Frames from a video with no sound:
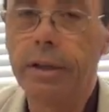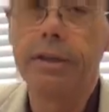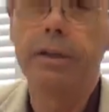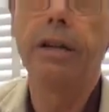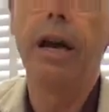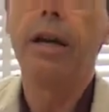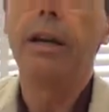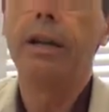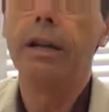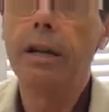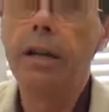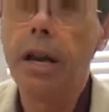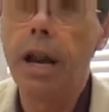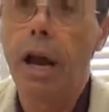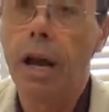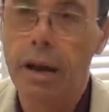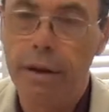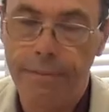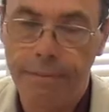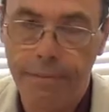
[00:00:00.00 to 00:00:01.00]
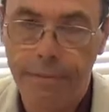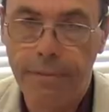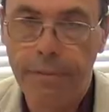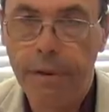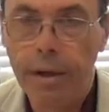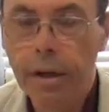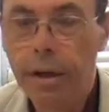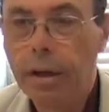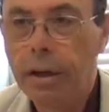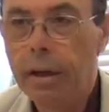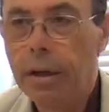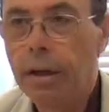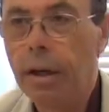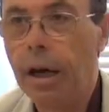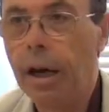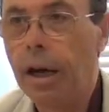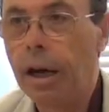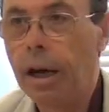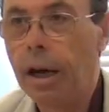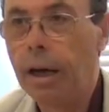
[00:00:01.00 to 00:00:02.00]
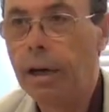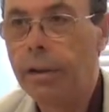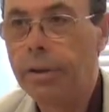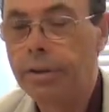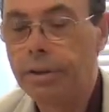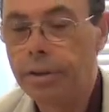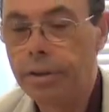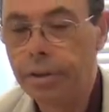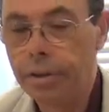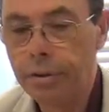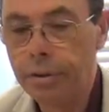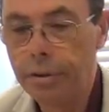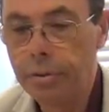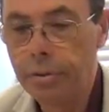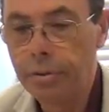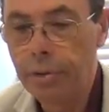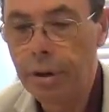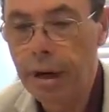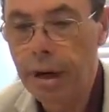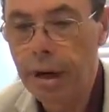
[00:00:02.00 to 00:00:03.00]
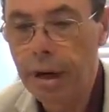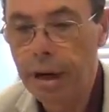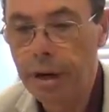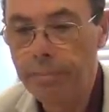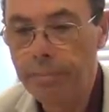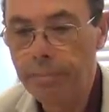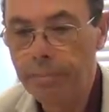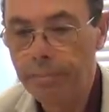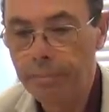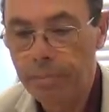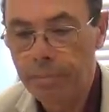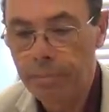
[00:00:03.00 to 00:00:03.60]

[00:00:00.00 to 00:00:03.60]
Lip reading: It's not enough to